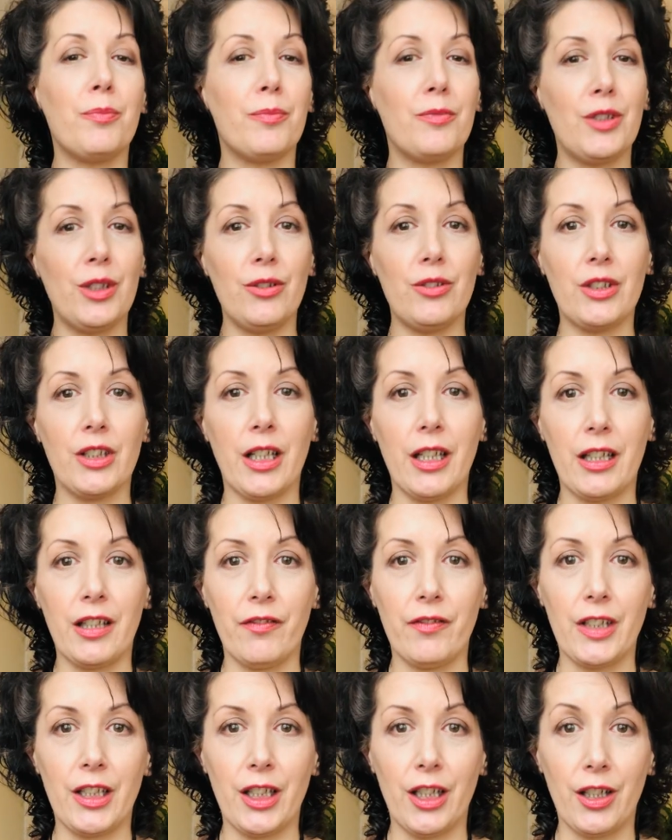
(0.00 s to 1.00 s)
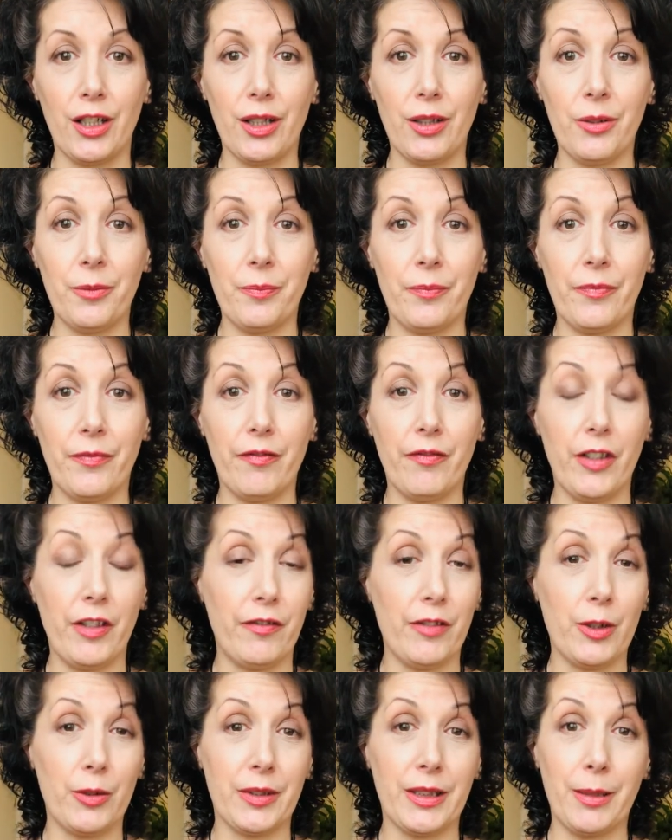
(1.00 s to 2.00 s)
Do share the video if you
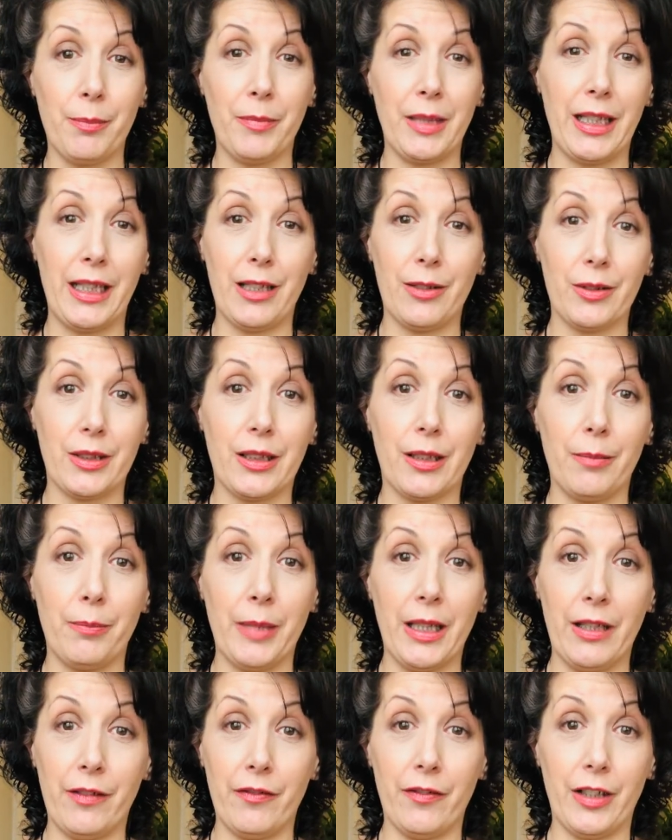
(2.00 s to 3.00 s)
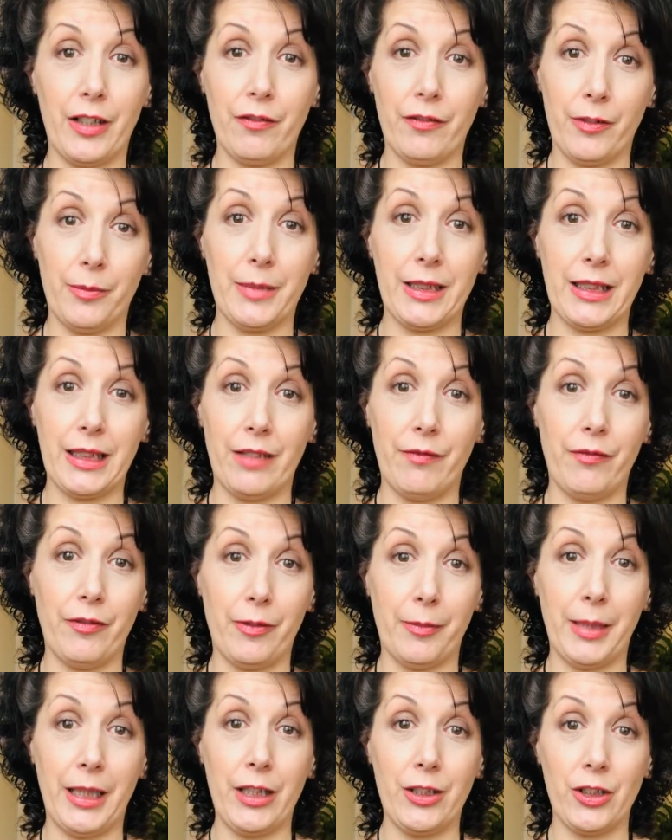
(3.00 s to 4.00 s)
feel somebody else could benefit from this
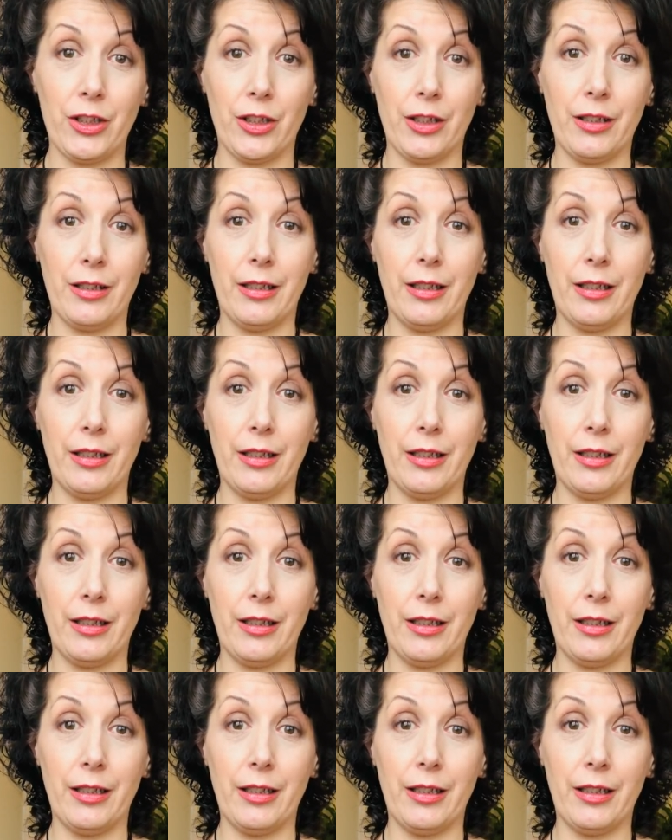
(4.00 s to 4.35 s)
information.